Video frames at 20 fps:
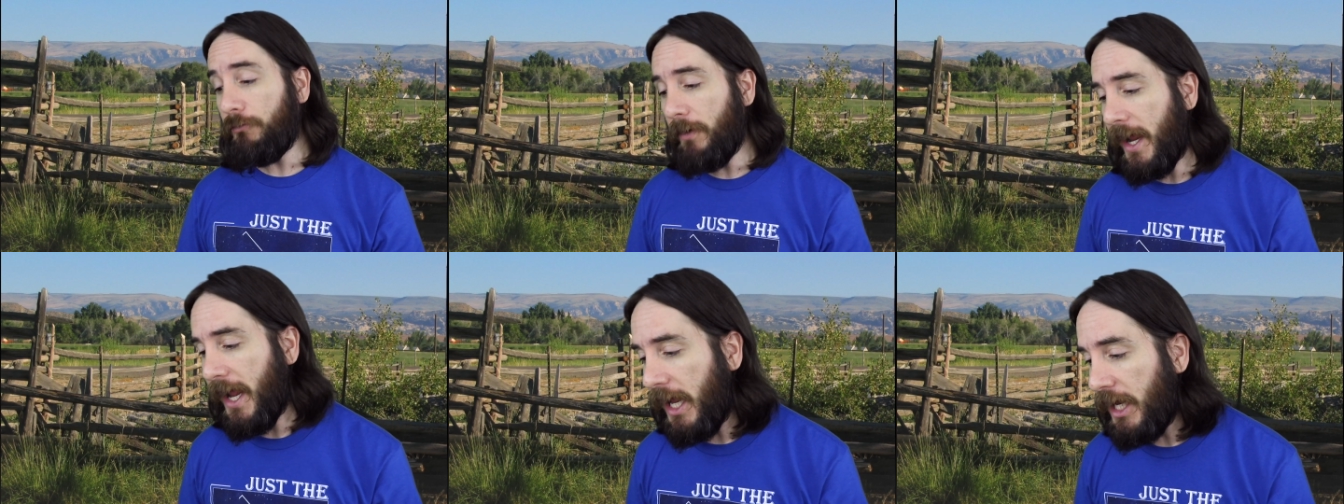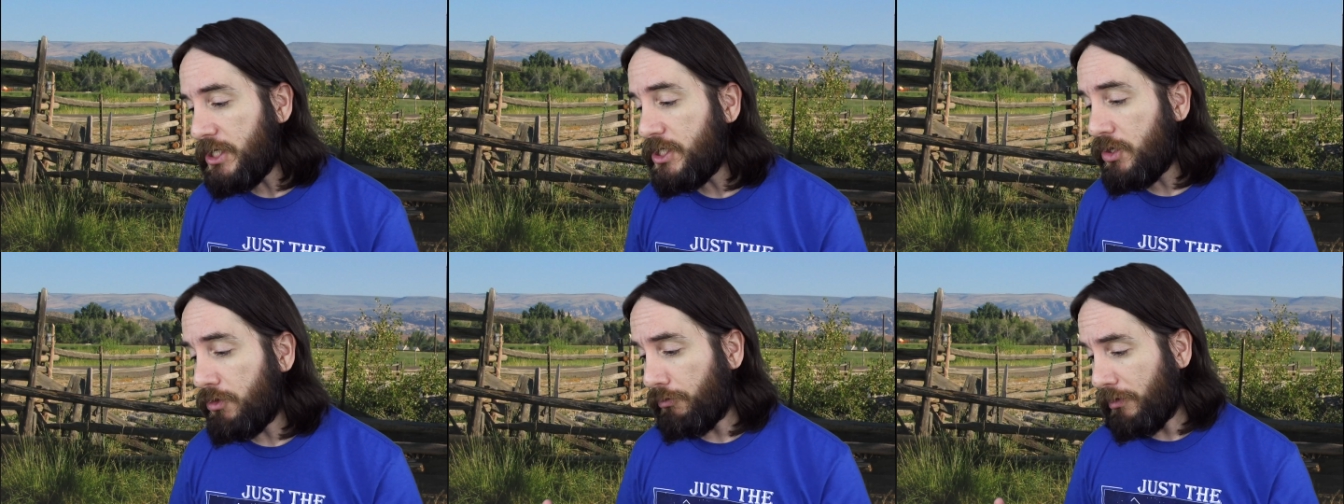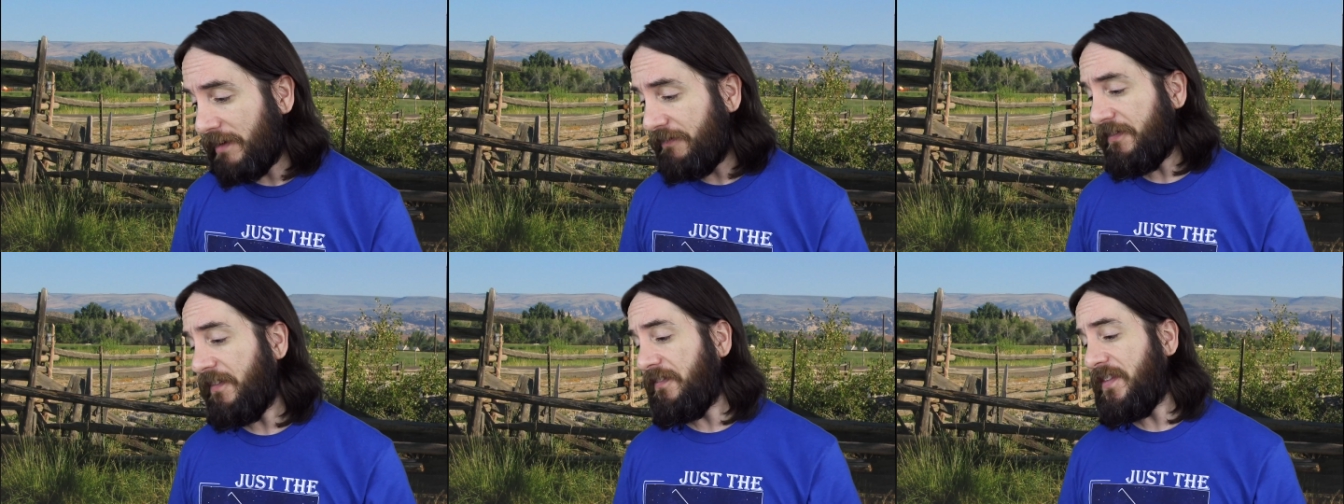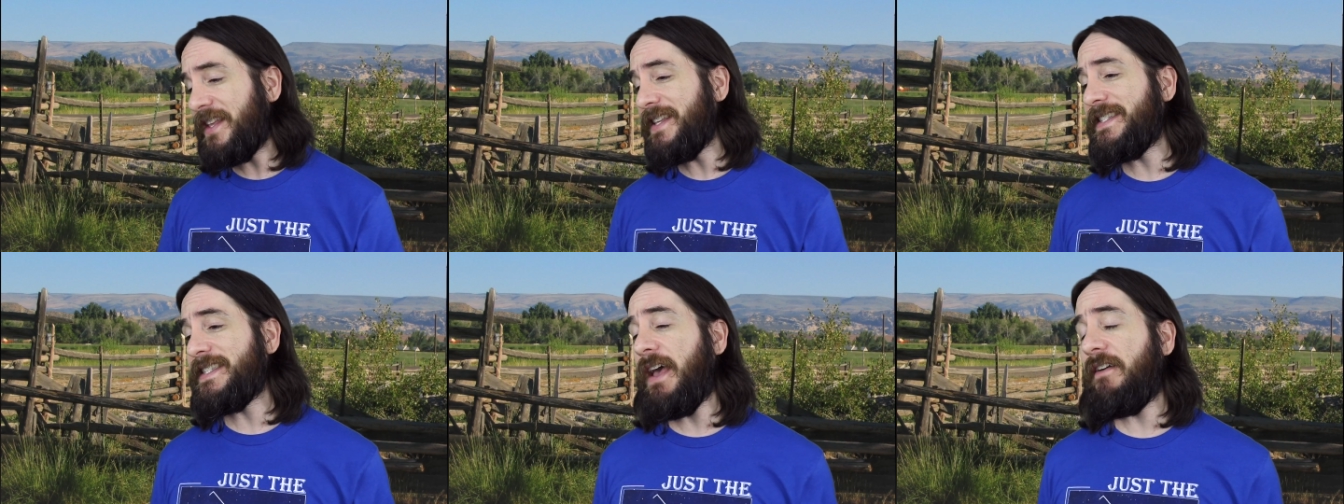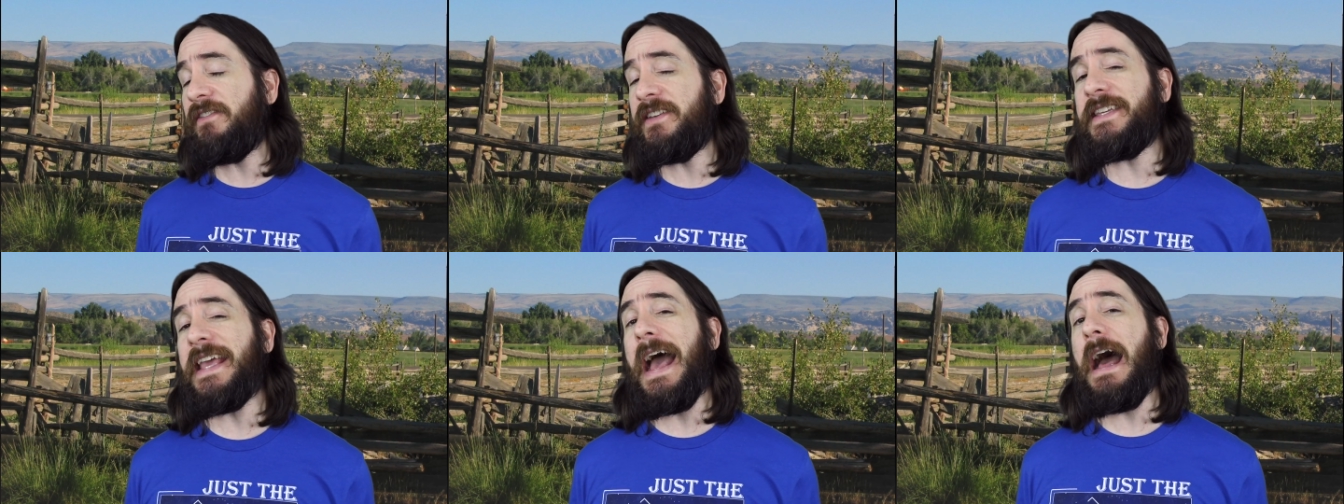range
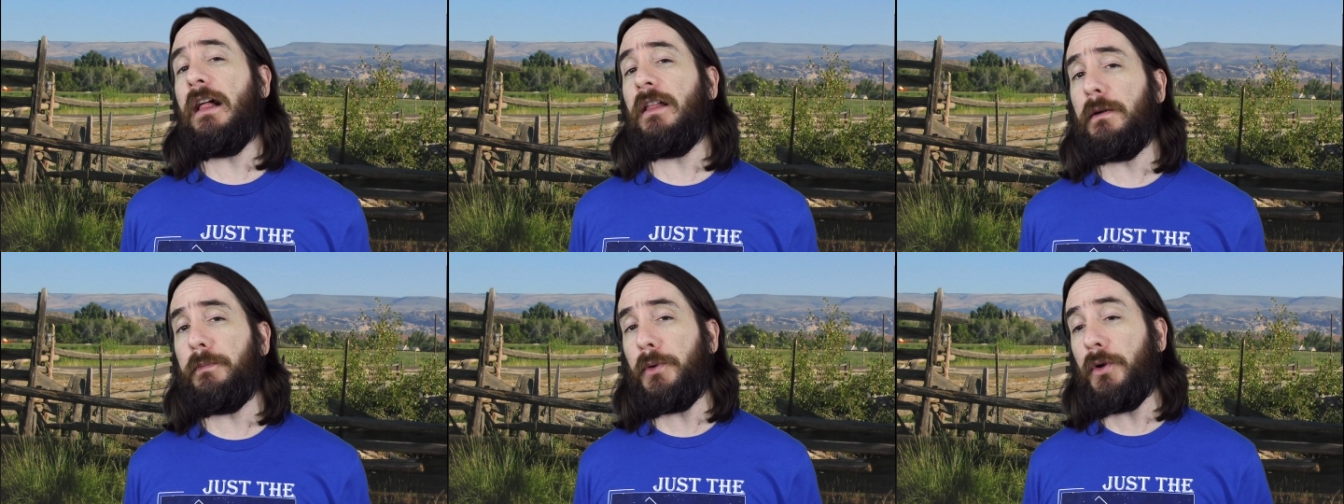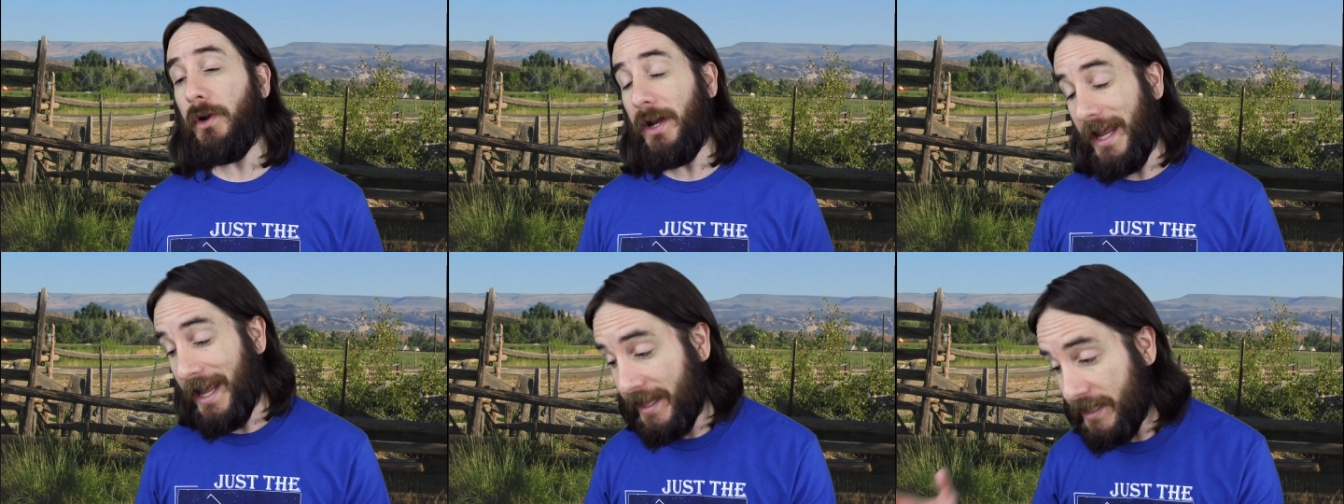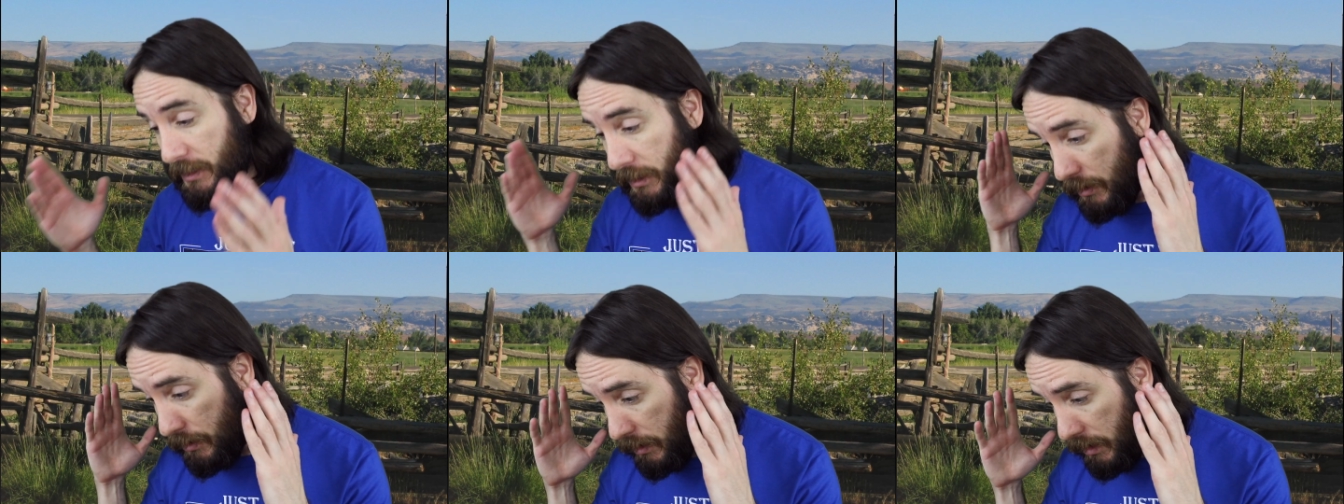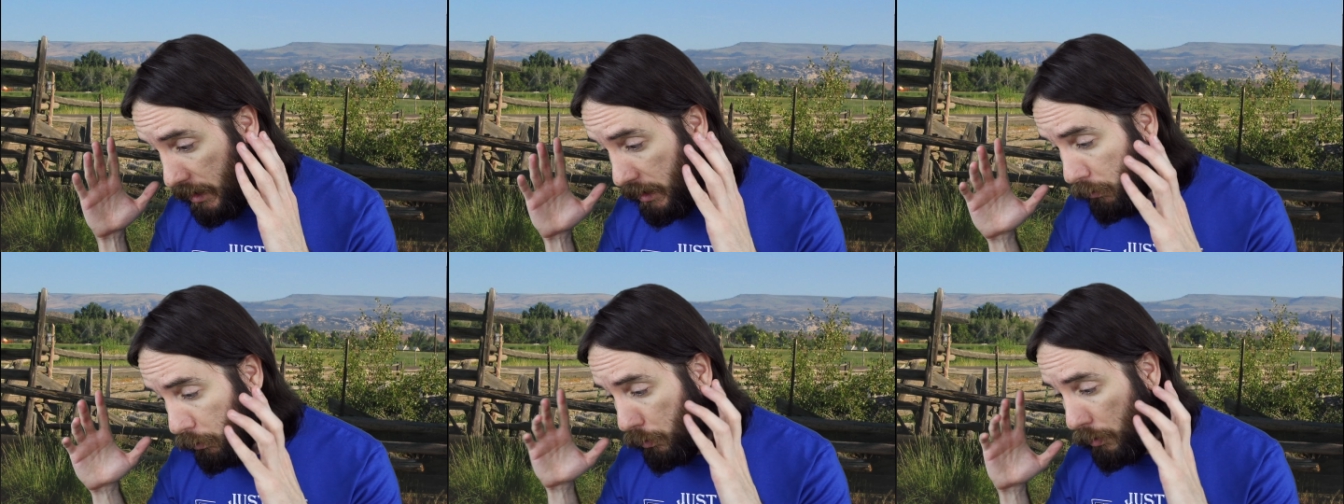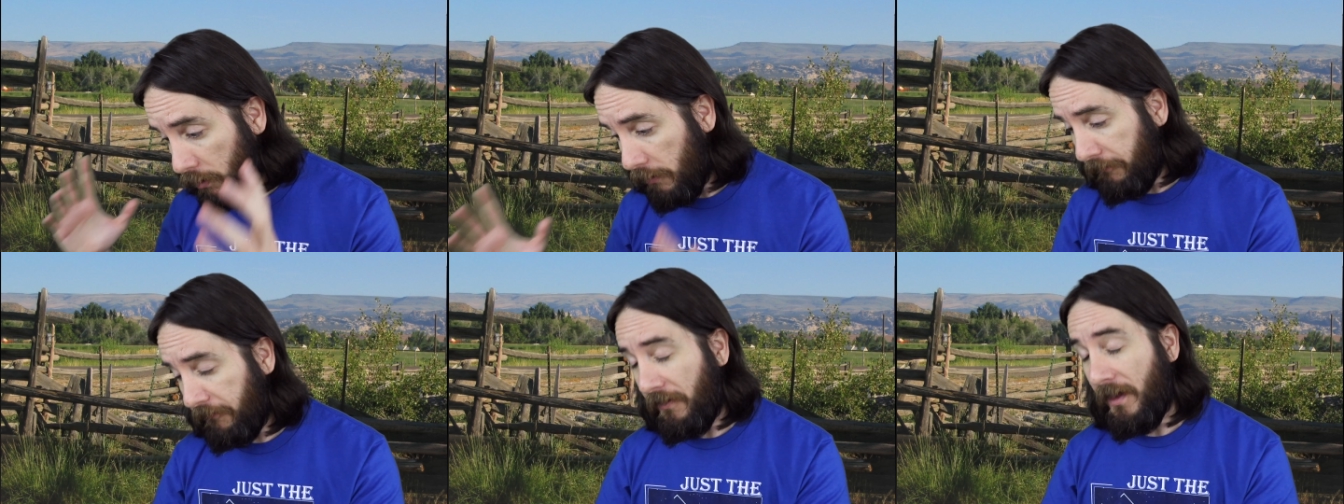.357 caliber into the
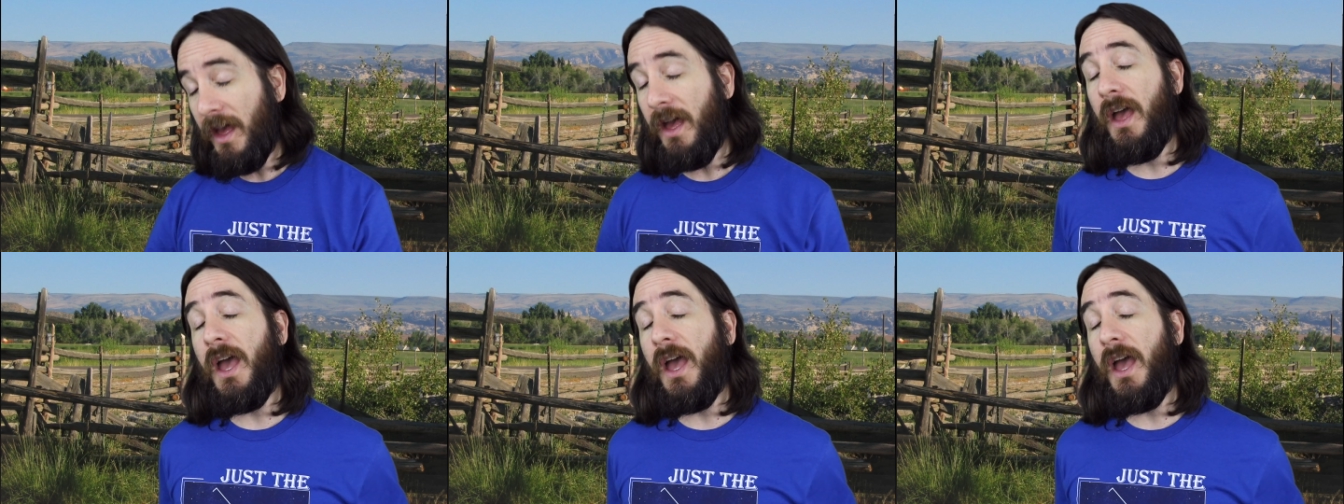wolf,